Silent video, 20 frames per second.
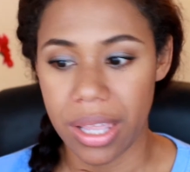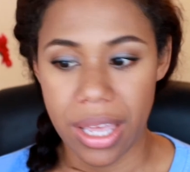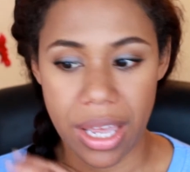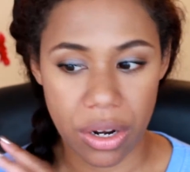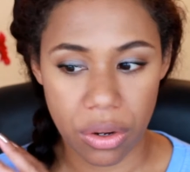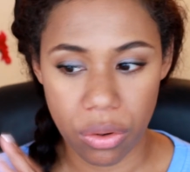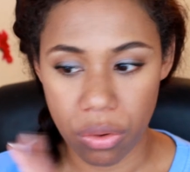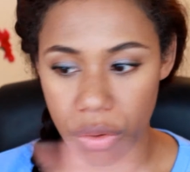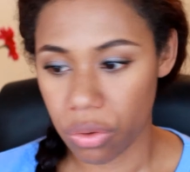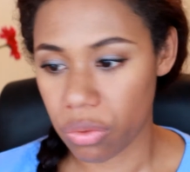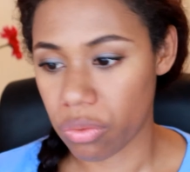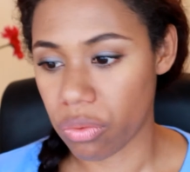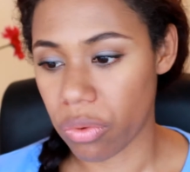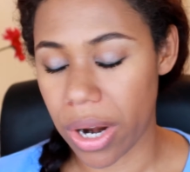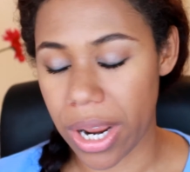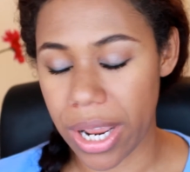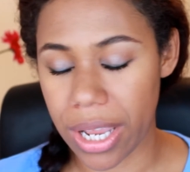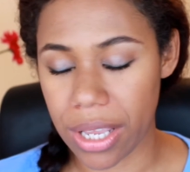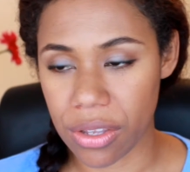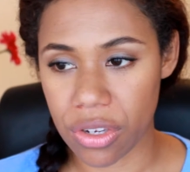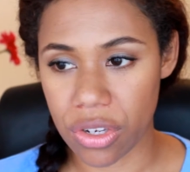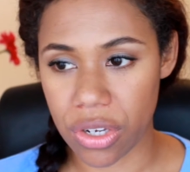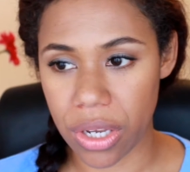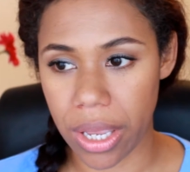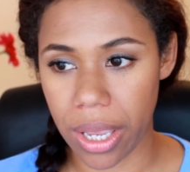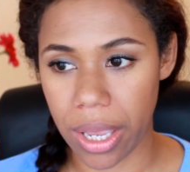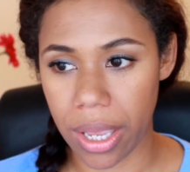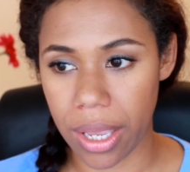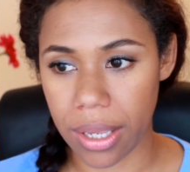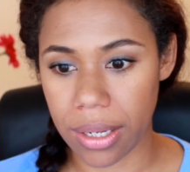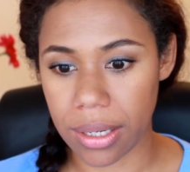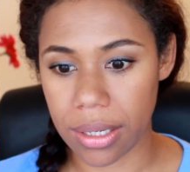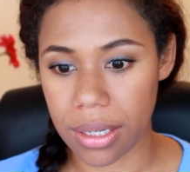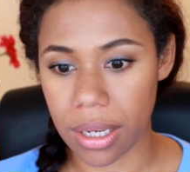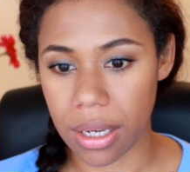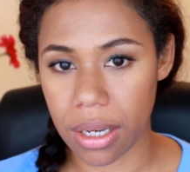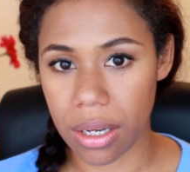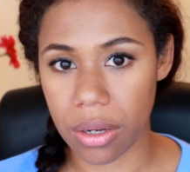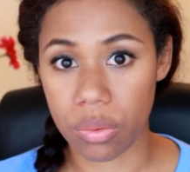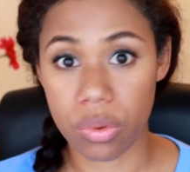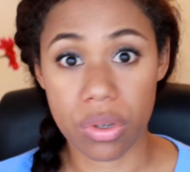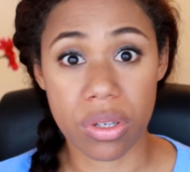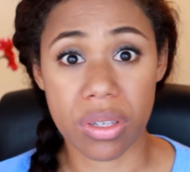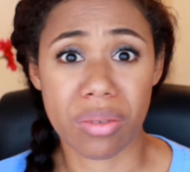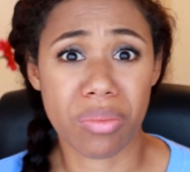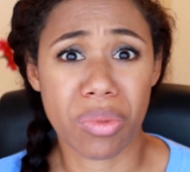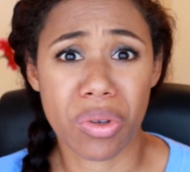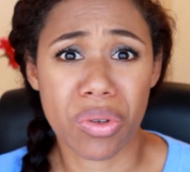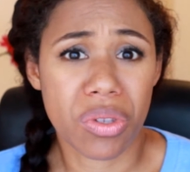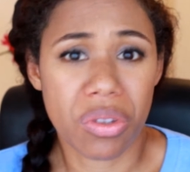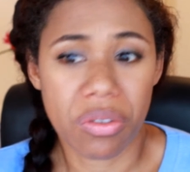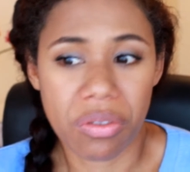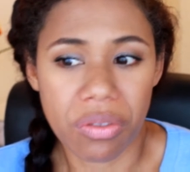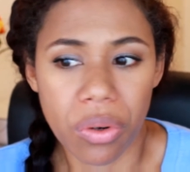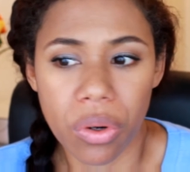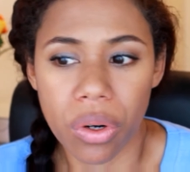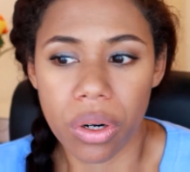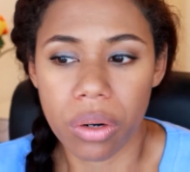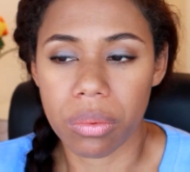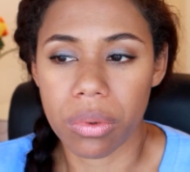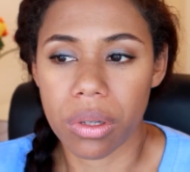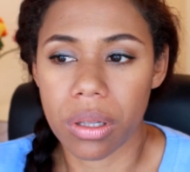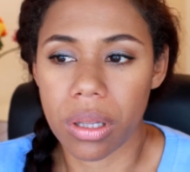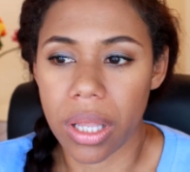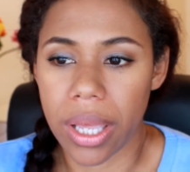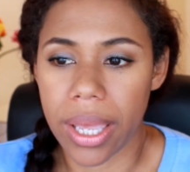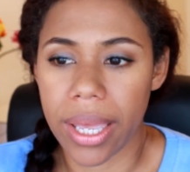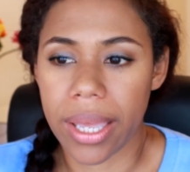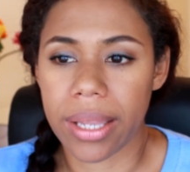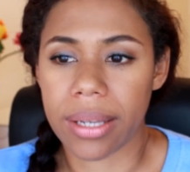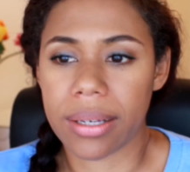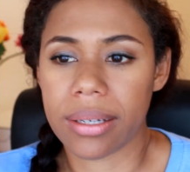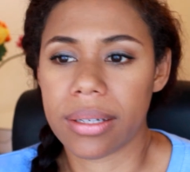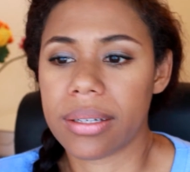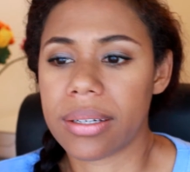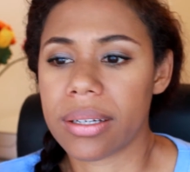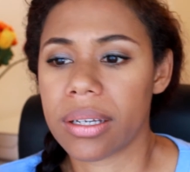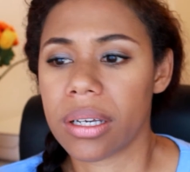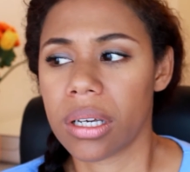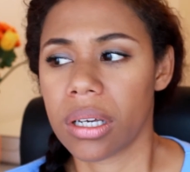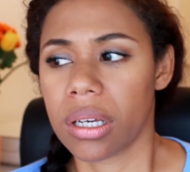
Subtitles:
had a good range, and it was the most affordable. And